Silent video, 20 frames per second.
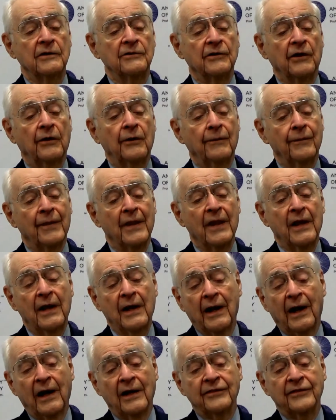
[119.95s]
So
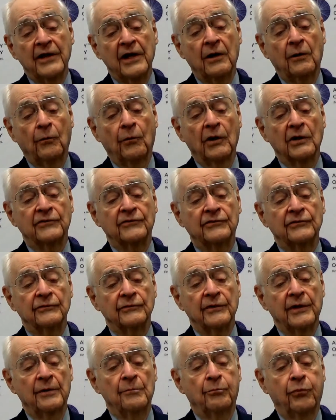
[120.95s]
I think what's
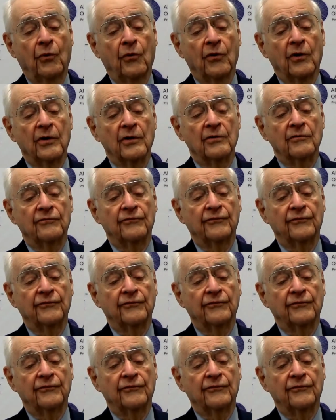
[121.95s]
important